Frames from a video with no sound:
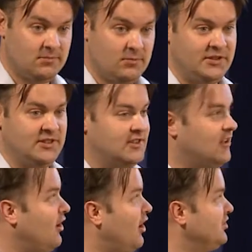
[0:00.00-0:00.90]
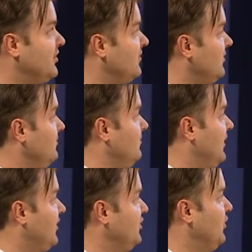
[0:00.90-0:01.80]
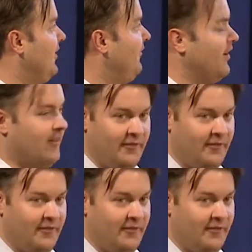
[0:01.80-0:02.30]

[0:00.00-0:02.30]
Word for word: which is logical because you have a